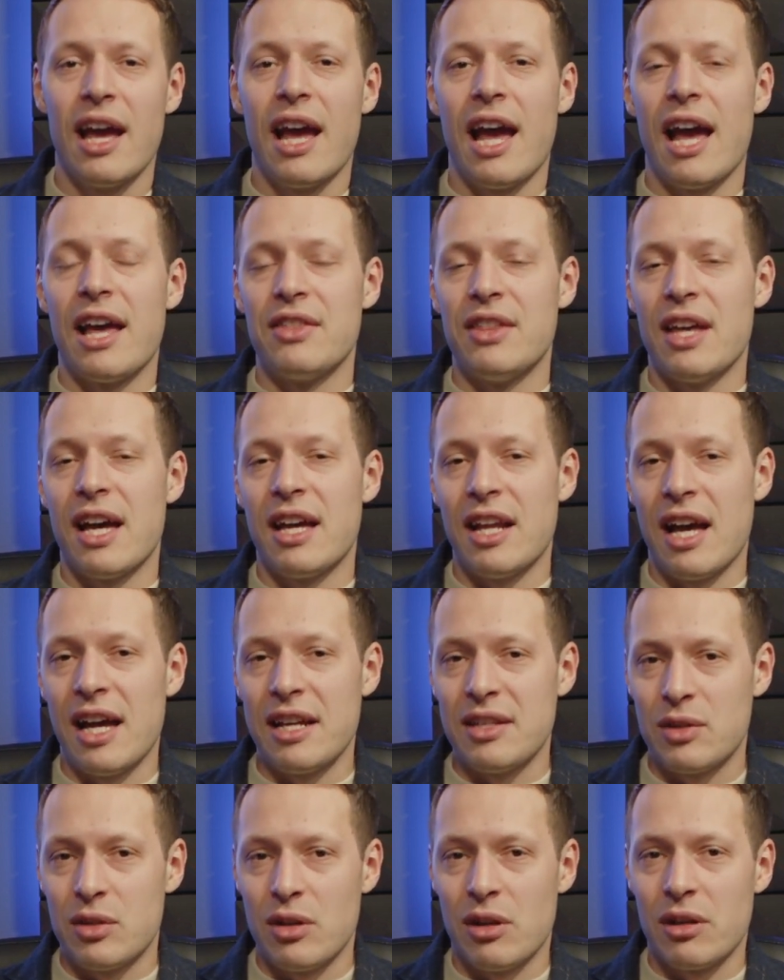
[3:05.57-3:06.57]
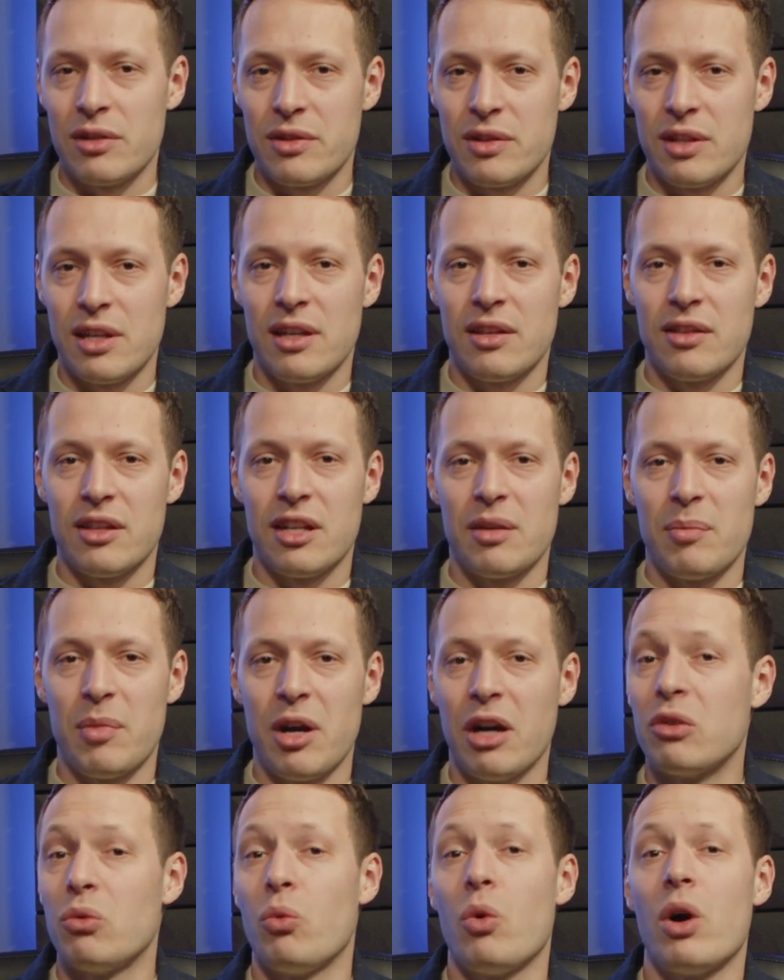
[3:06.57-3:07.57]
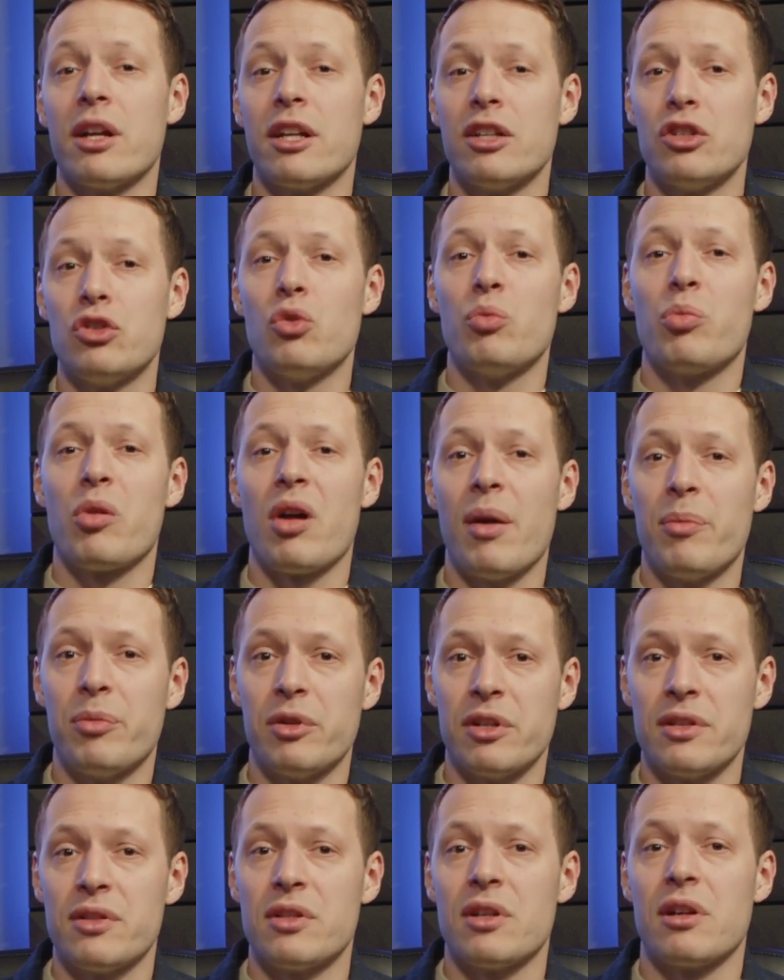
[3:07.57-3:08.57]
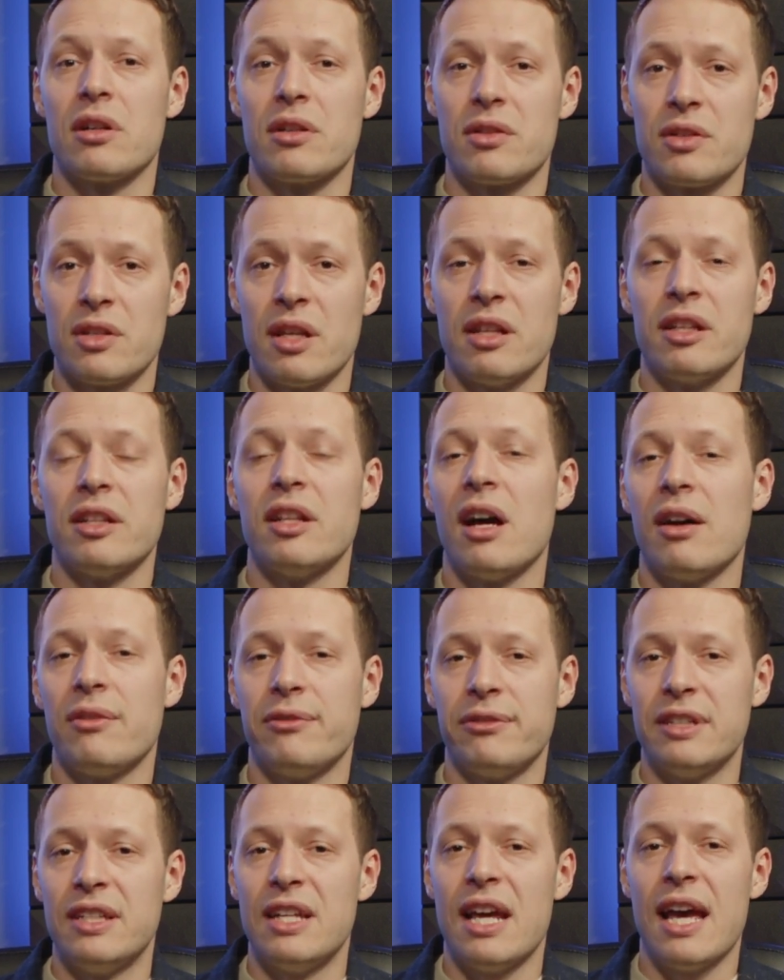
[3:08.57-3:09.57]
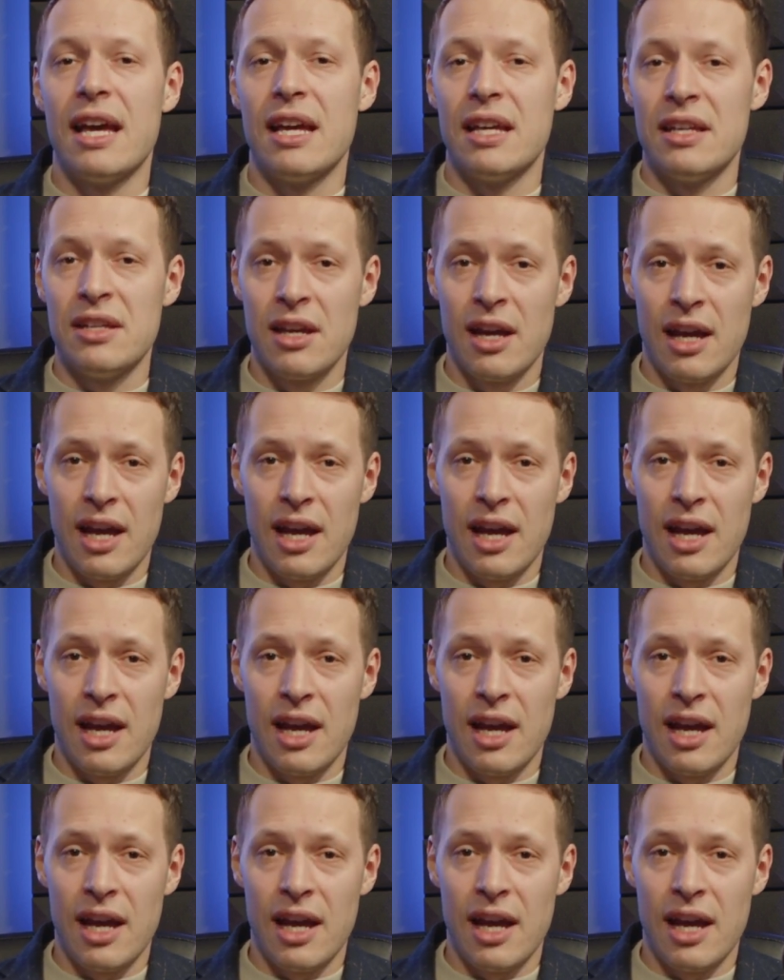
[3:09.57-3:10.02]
And then I start seeing that about one and two properties are selling off a day,